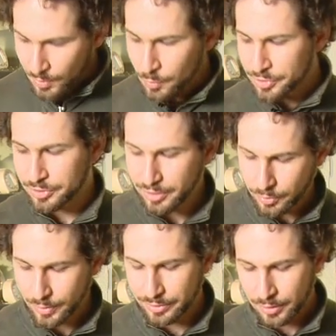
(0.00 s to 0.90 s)
when you're
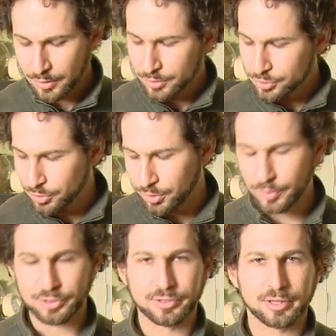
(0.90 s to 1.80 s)
dealing with tuna,
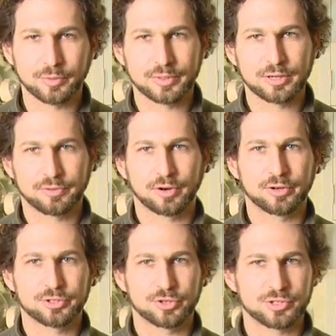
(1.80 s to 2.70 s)
when you're dealing with different
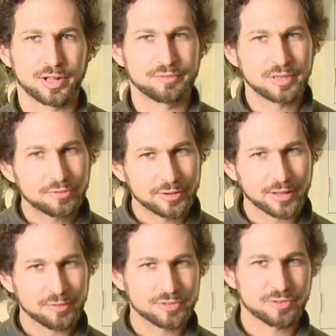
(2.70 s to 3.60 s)
artichokes, they'll have different
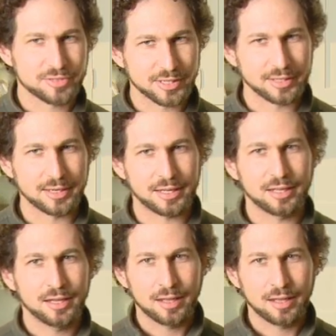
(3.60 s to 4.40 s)
levels of salinity.